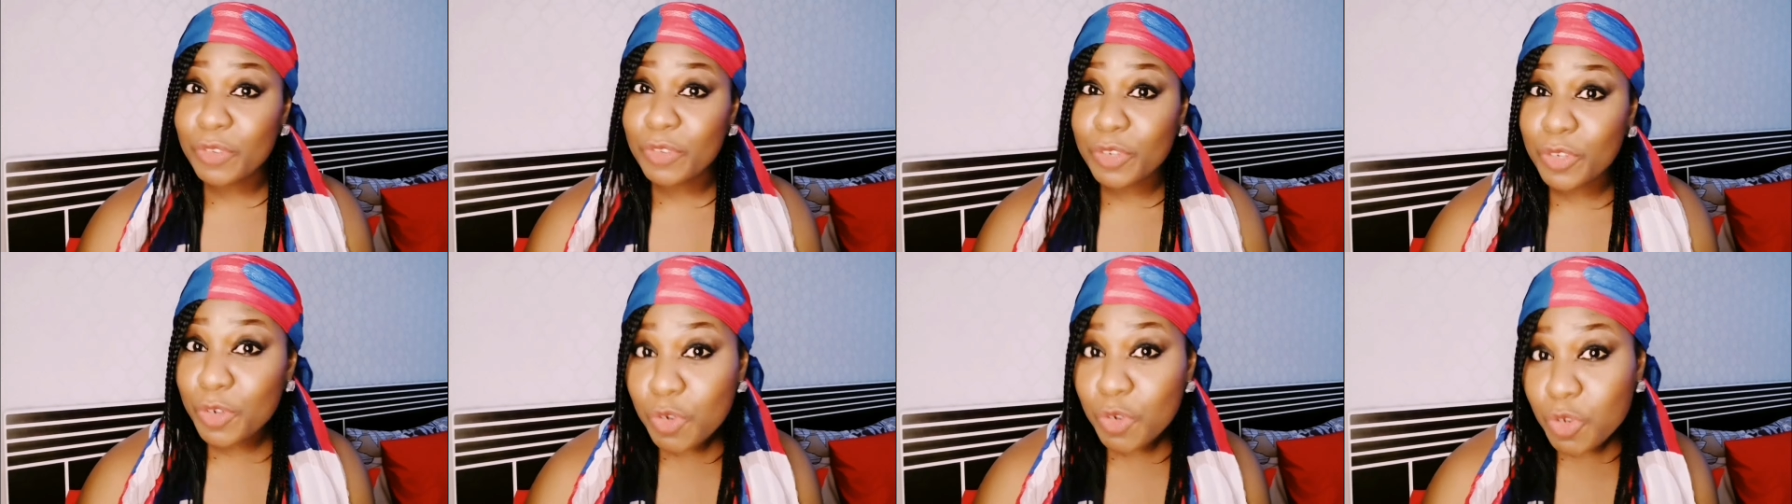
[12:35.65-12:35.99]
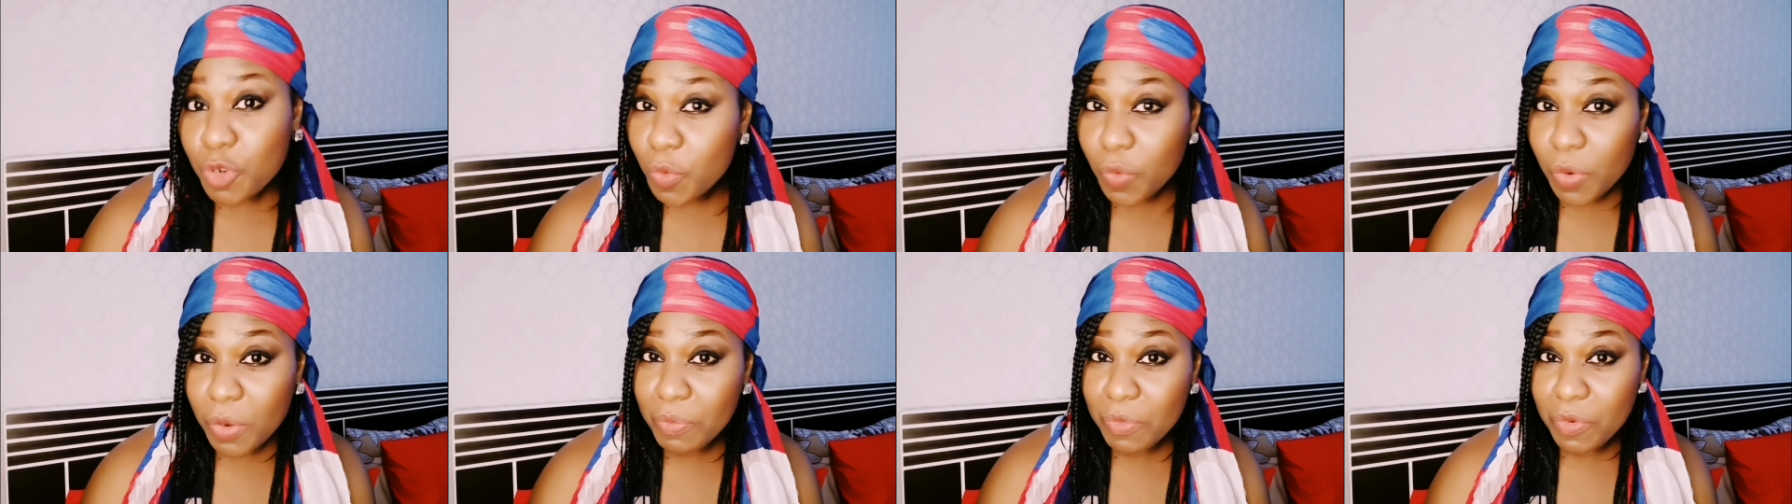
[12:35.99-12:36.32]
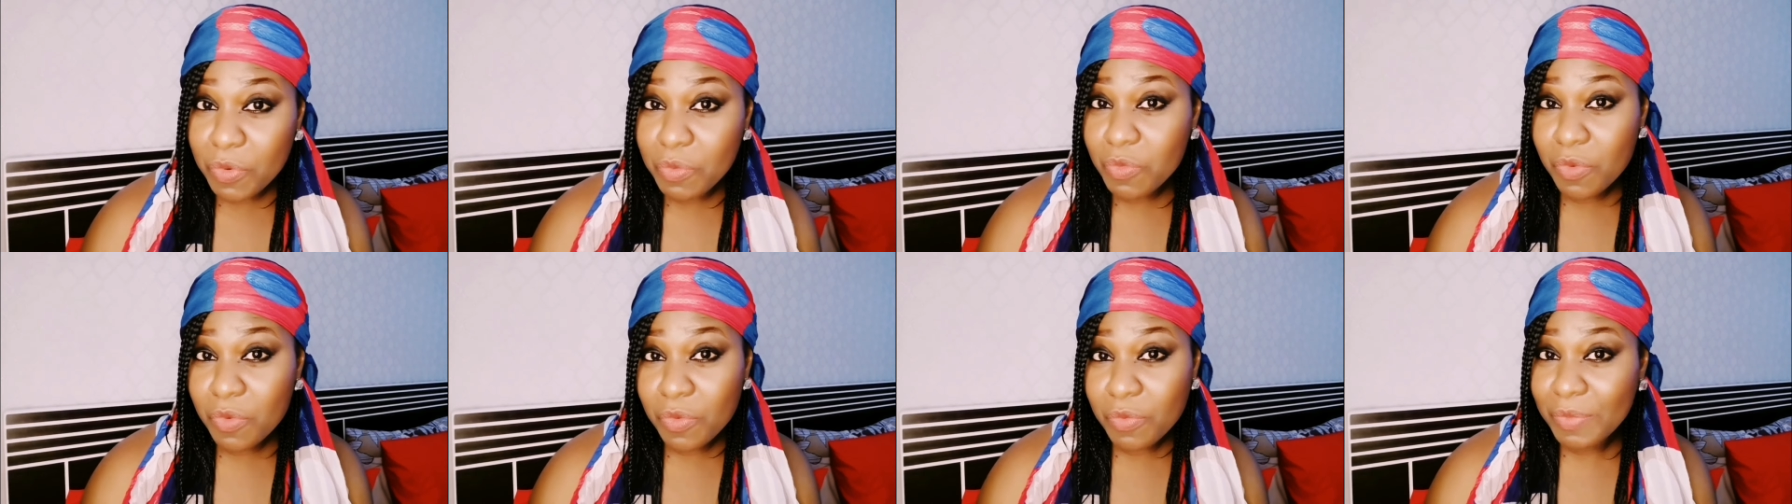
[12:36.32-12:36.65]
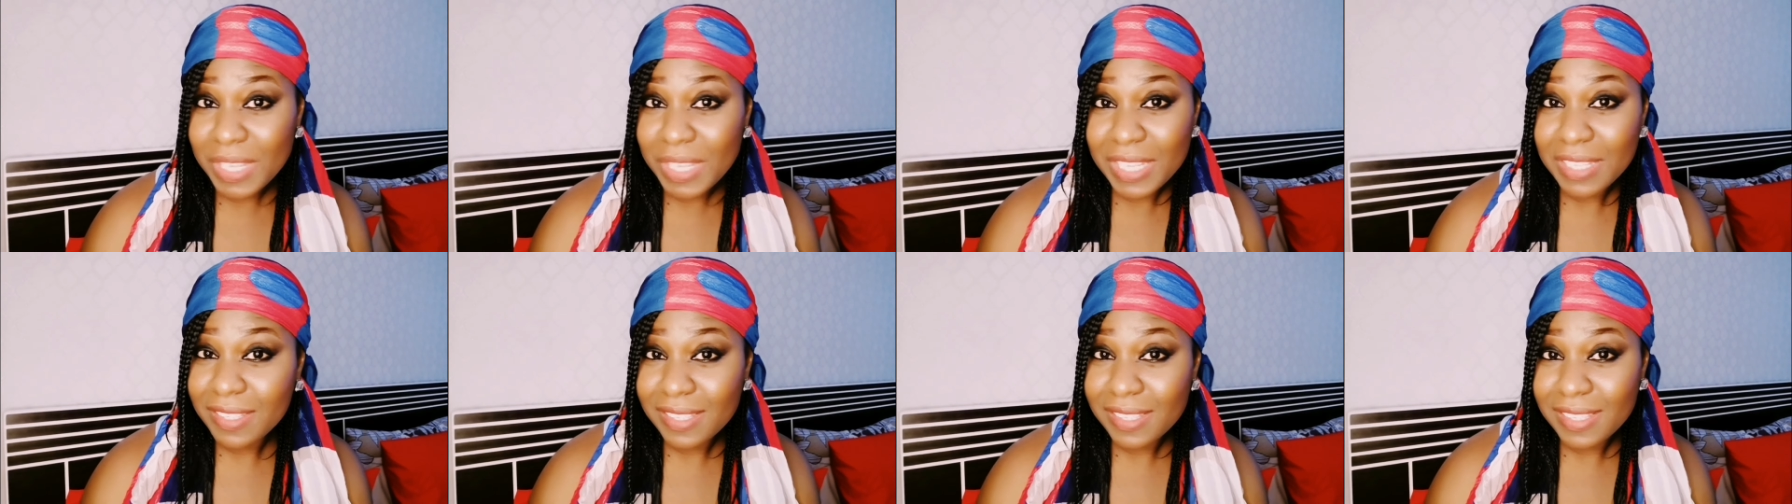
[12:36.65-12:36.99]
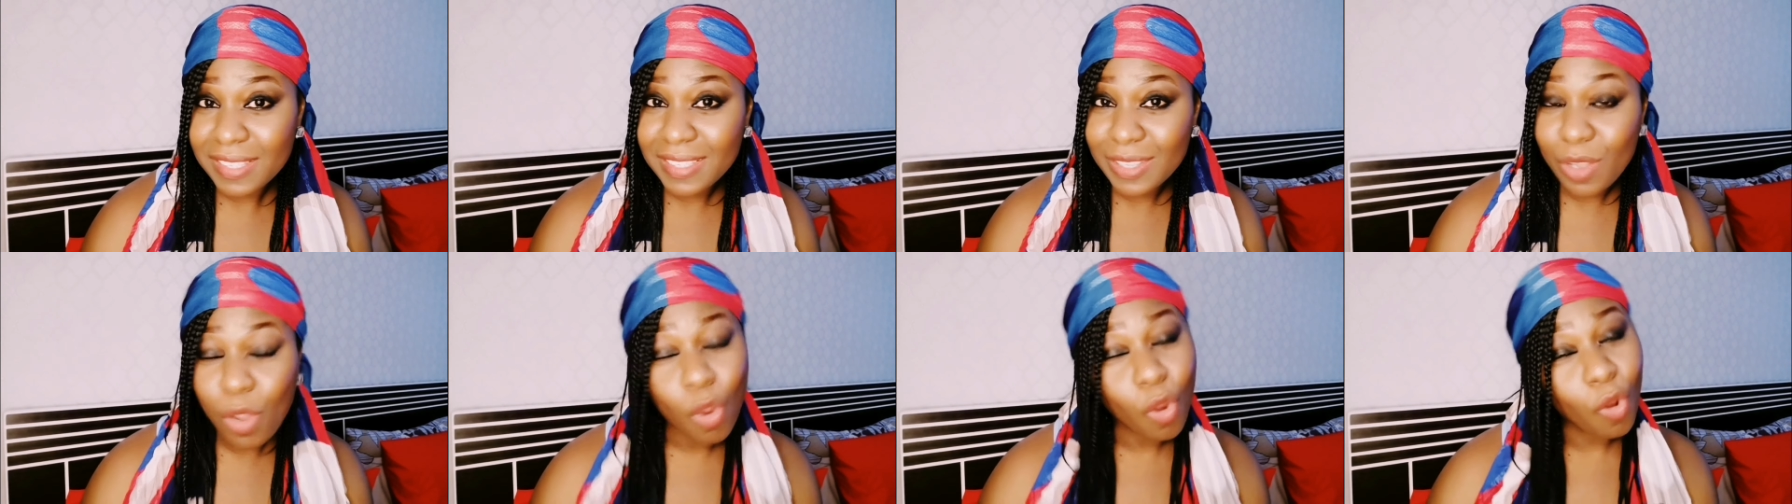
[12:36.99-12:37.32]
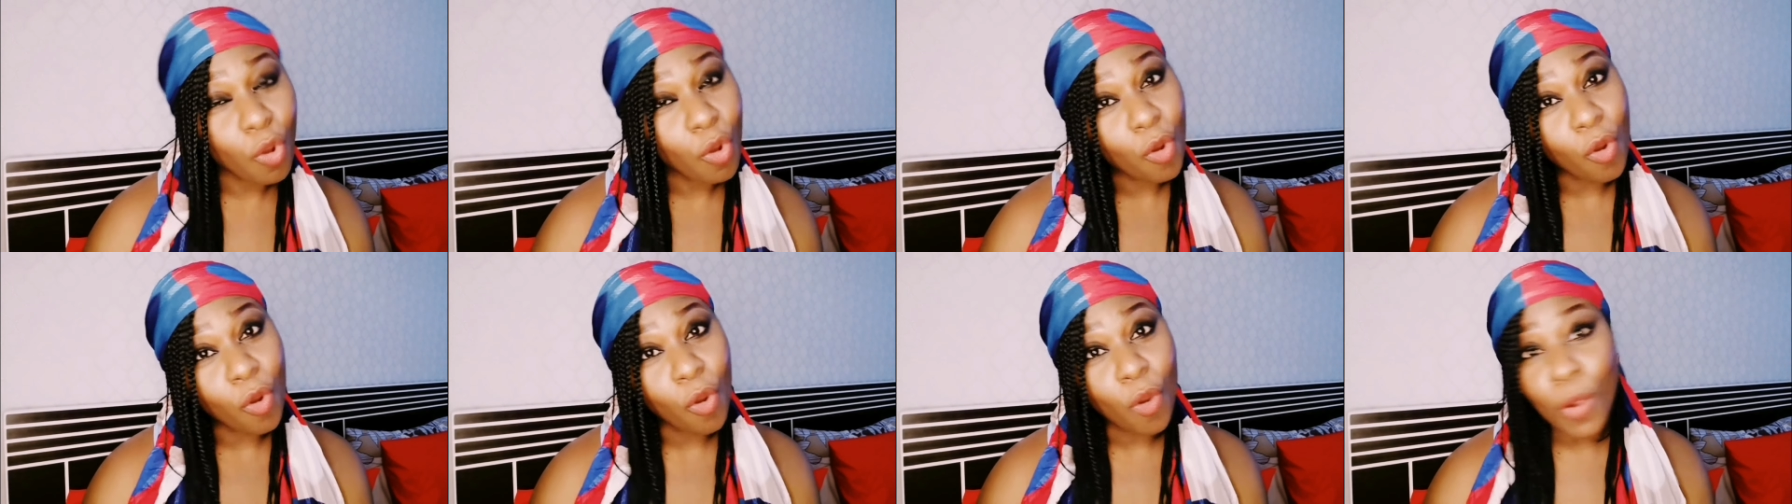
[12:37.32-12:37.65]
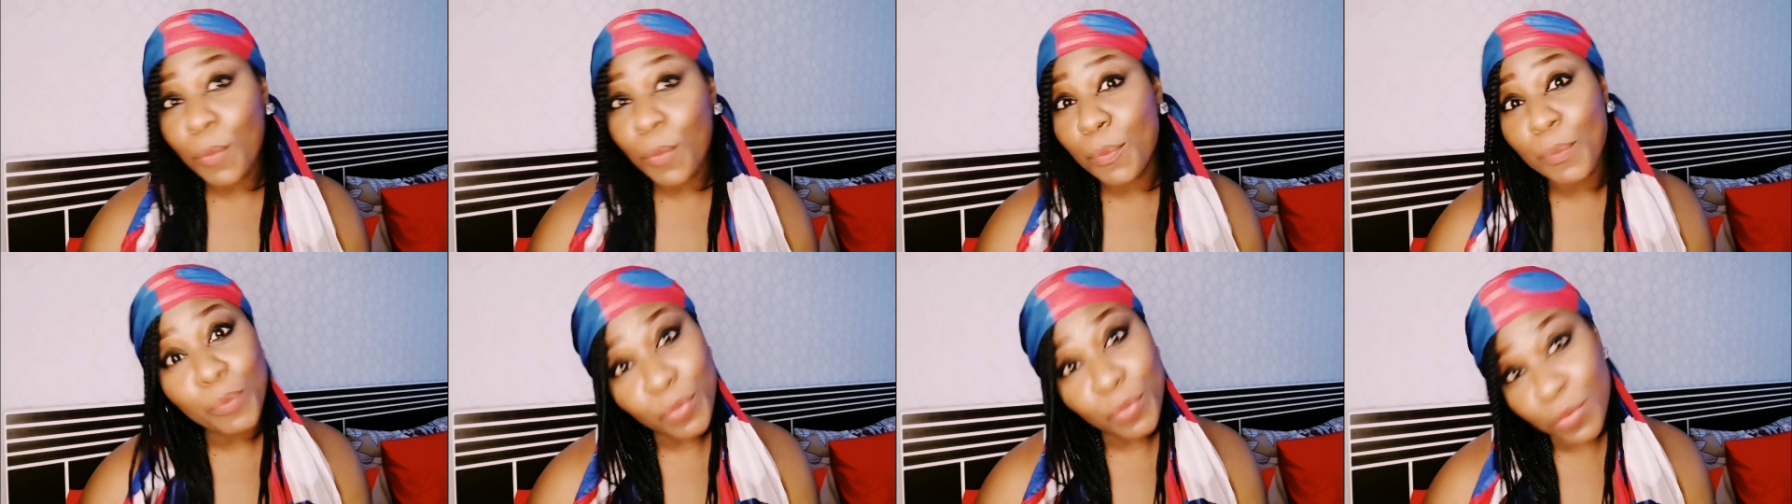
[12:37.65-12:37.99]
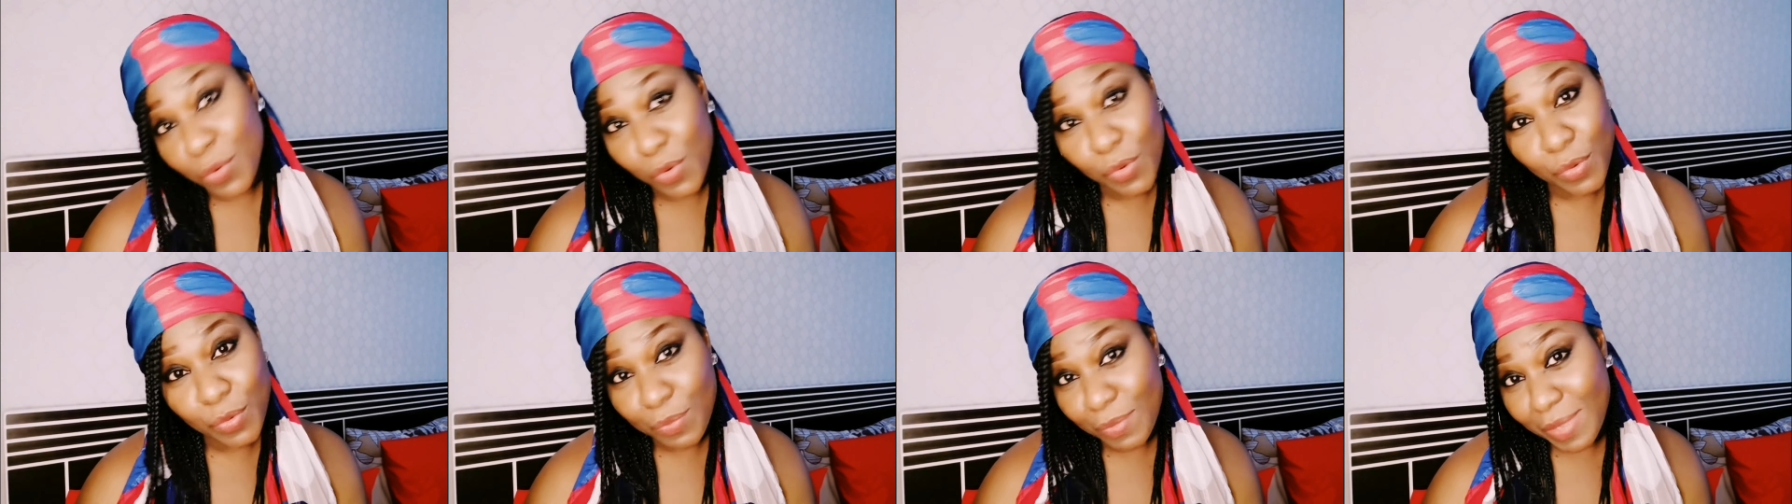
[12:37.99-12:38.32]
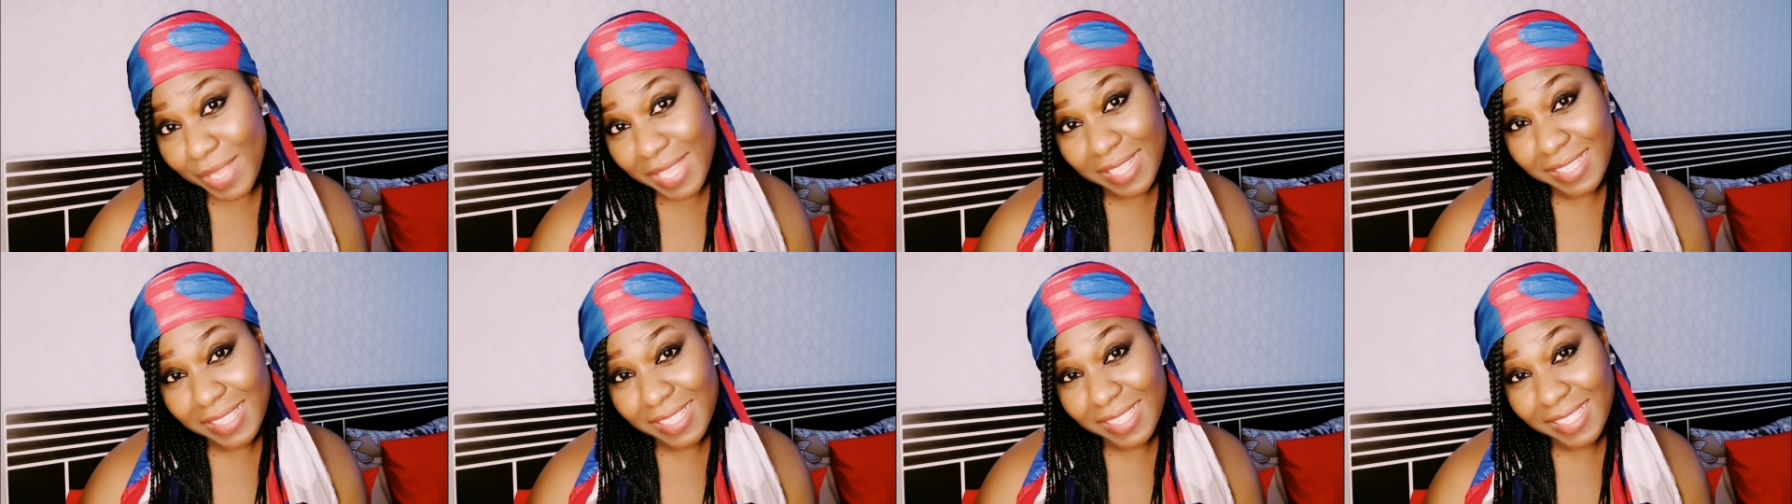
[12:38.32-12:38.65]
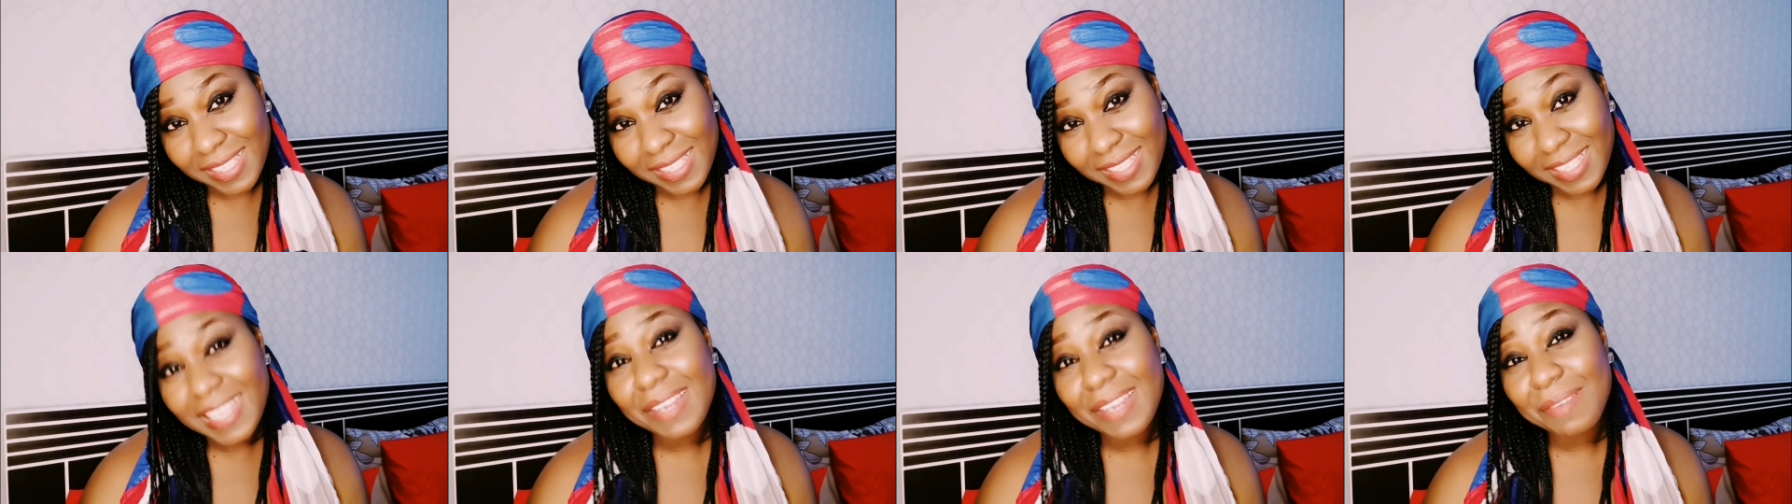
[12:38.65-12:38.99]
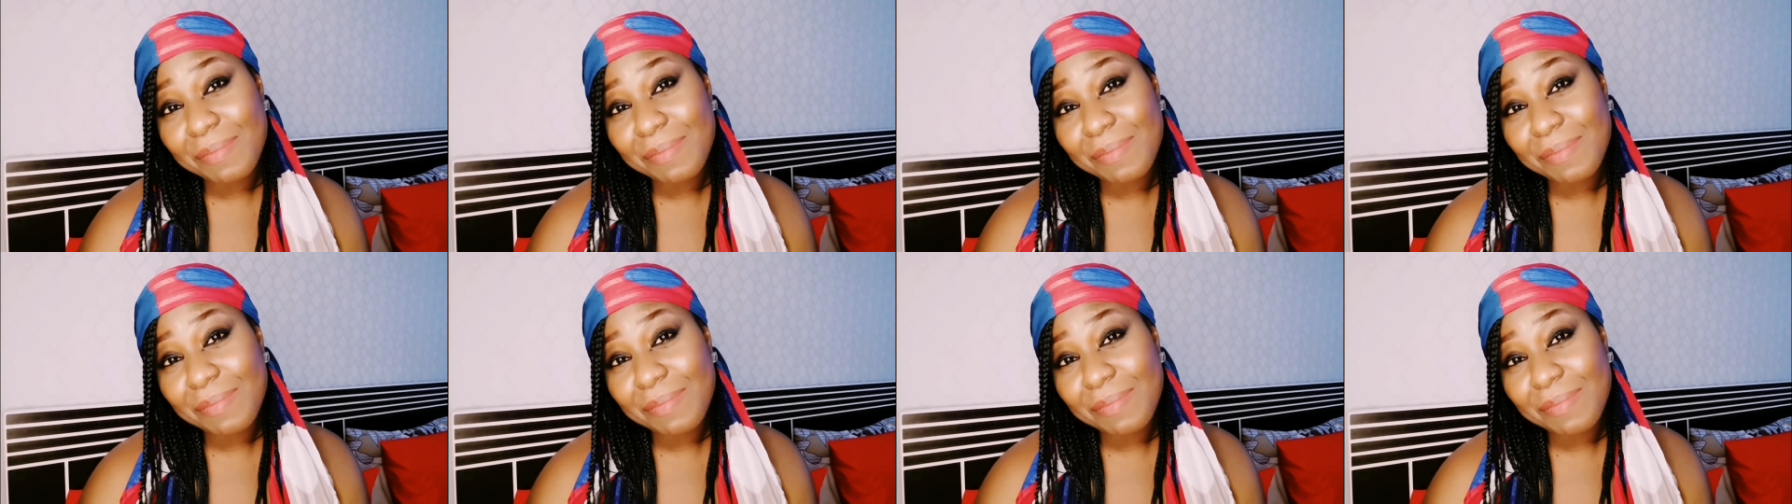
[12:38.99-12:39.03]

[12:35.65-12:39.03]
If you don't know what mumu means, or mungu means,